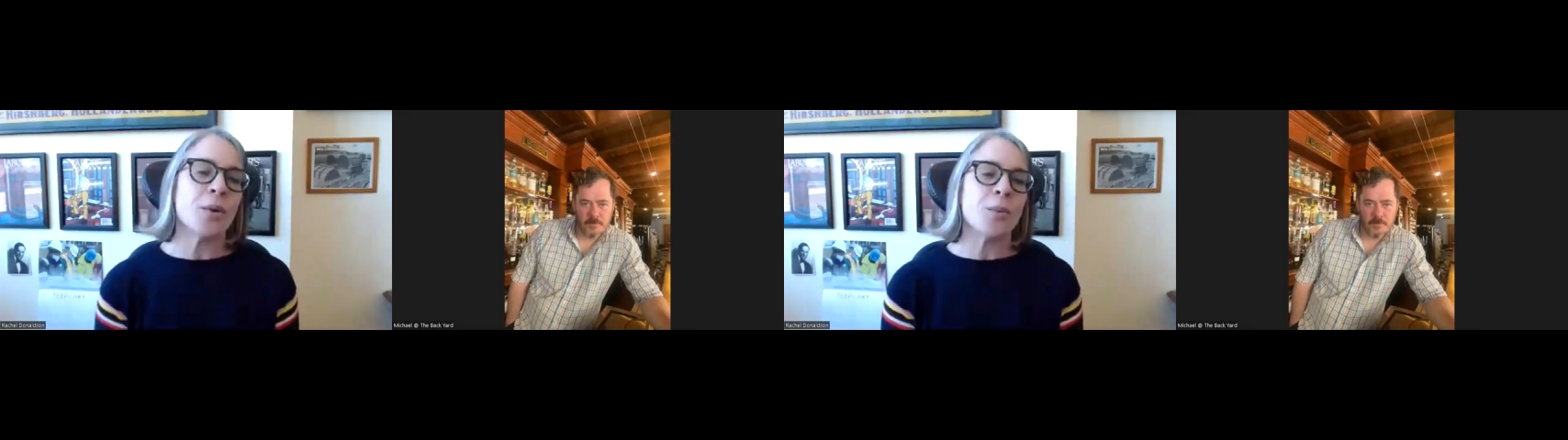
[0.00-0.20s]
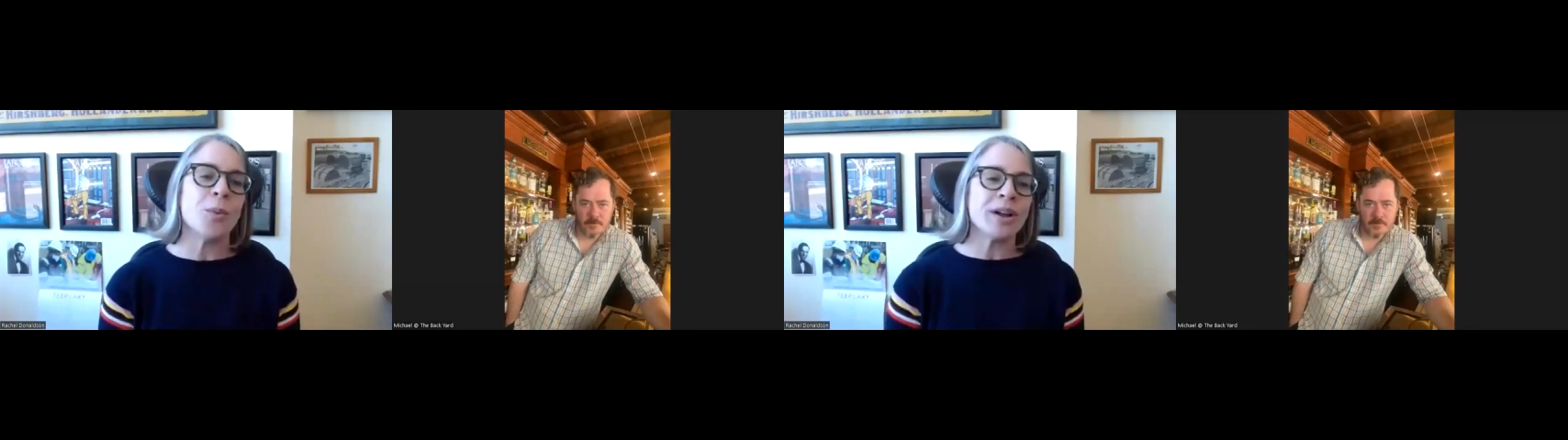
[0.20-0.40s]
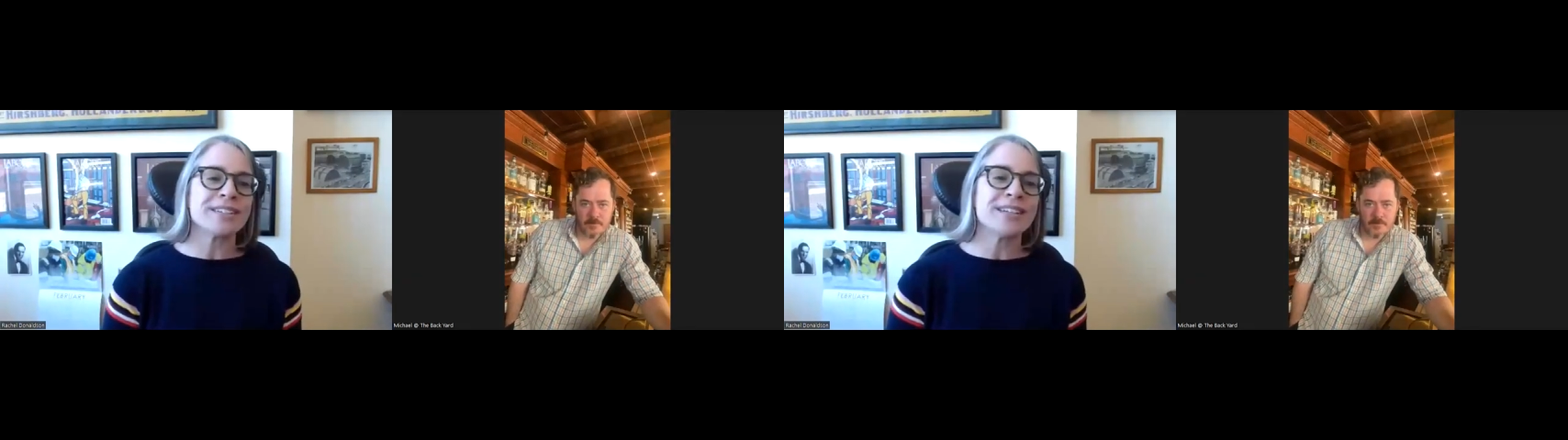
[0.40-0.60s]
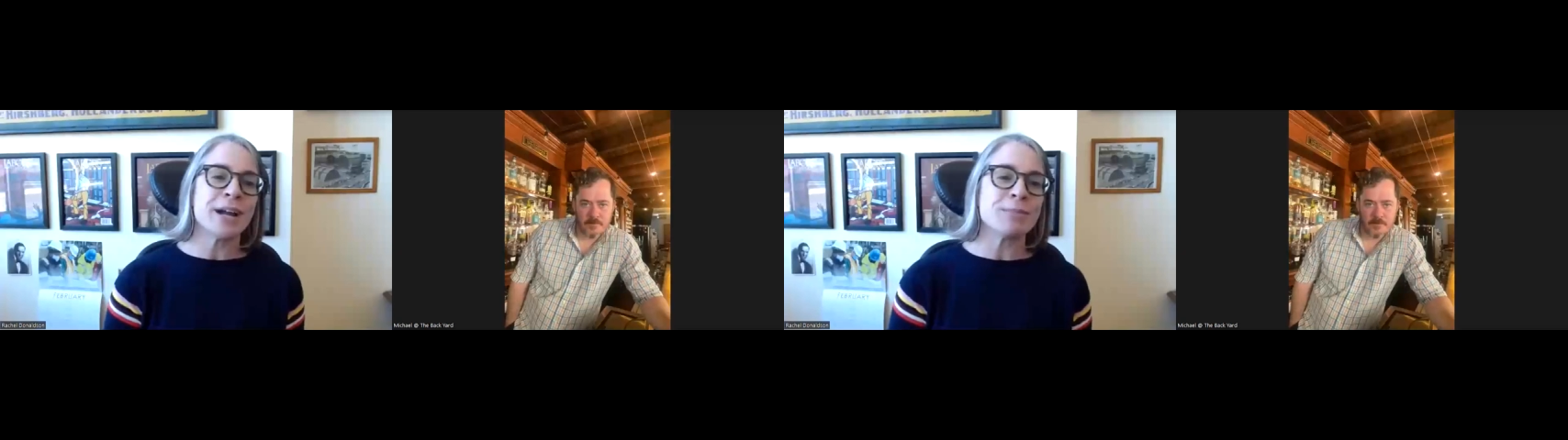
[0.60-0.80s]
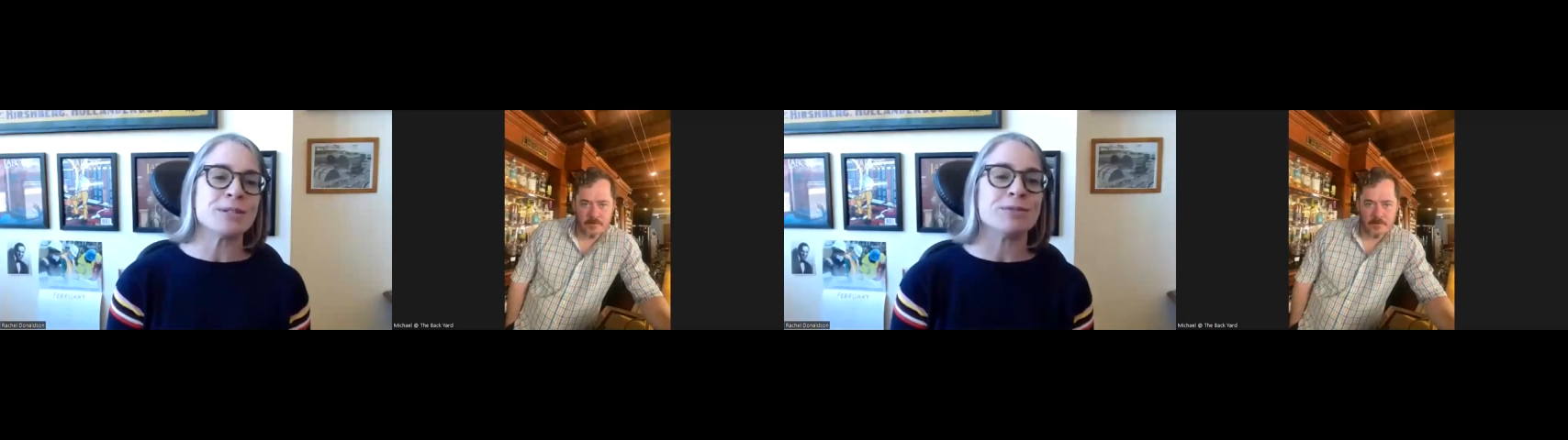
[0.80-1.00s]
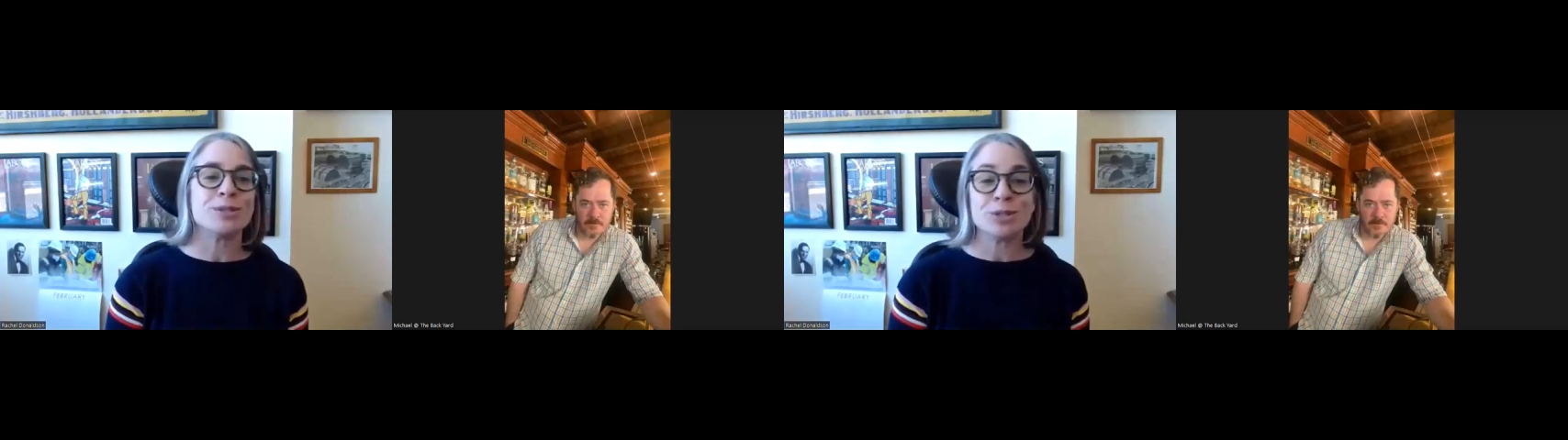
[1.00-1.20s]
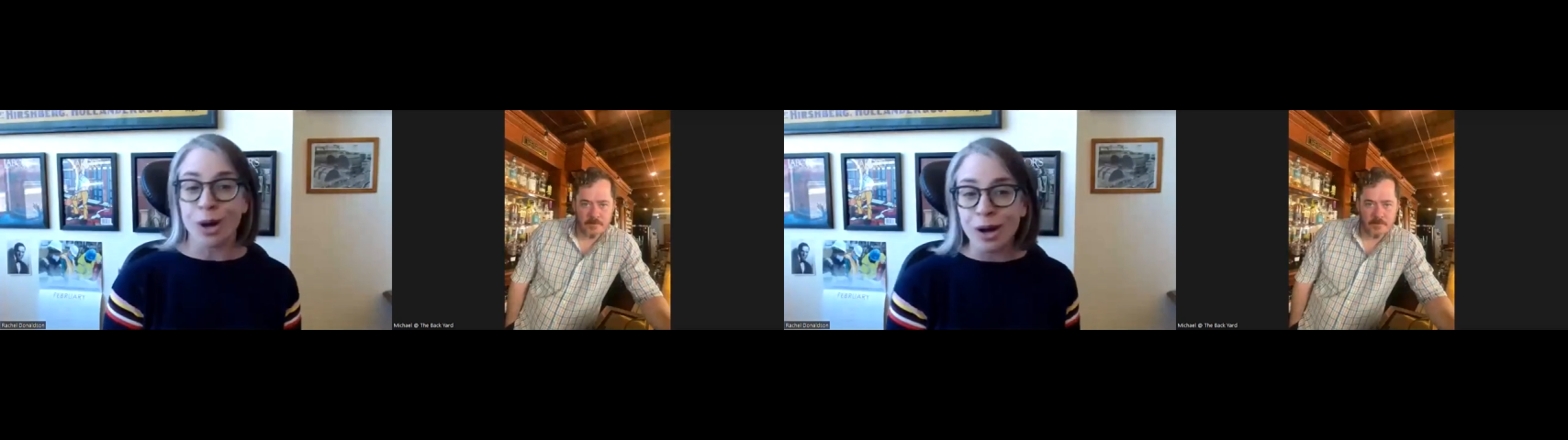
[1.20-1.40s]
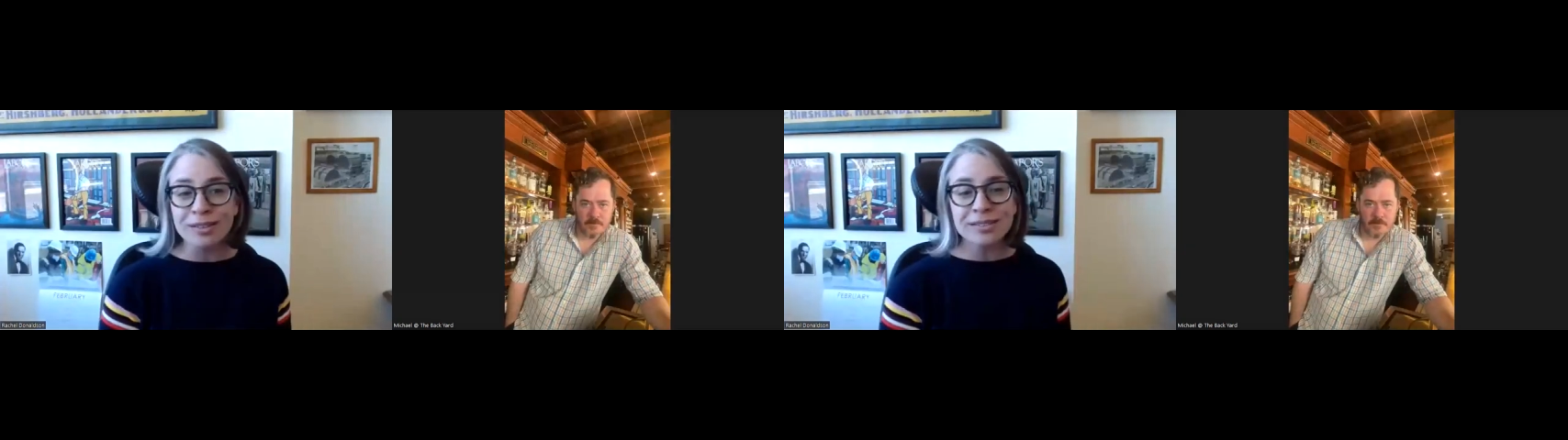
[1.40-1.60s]
on what types of
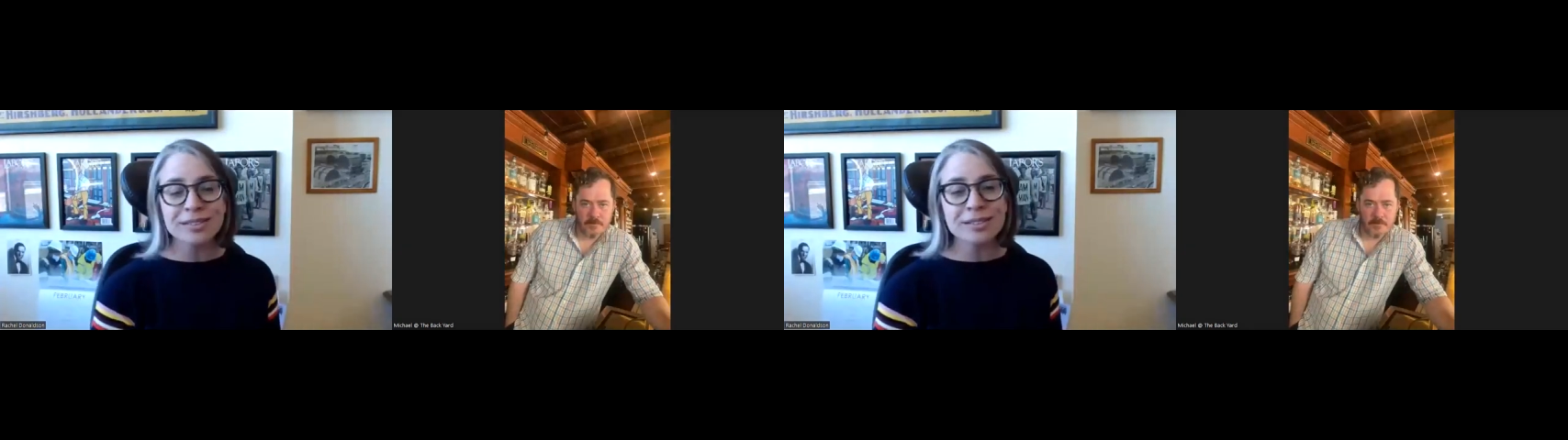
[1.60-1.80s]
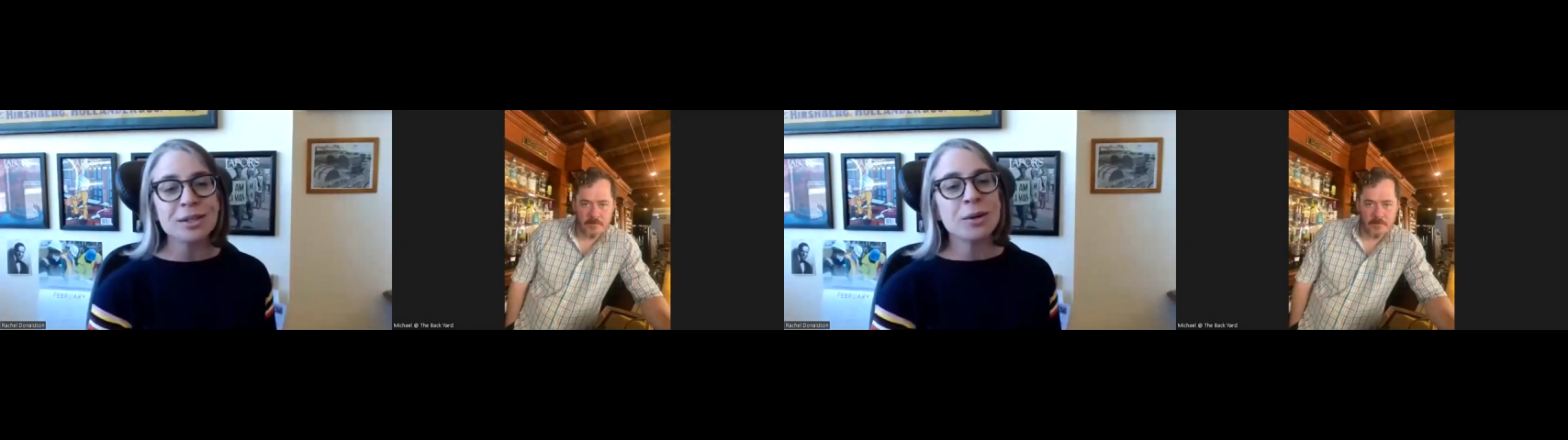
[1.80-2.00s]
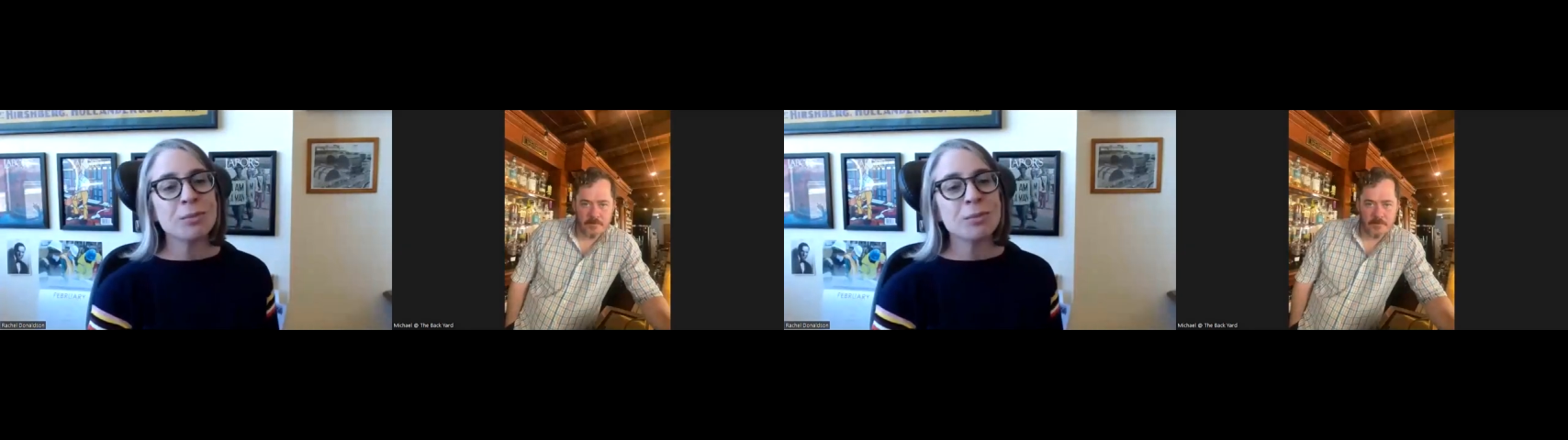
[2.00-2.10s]
songs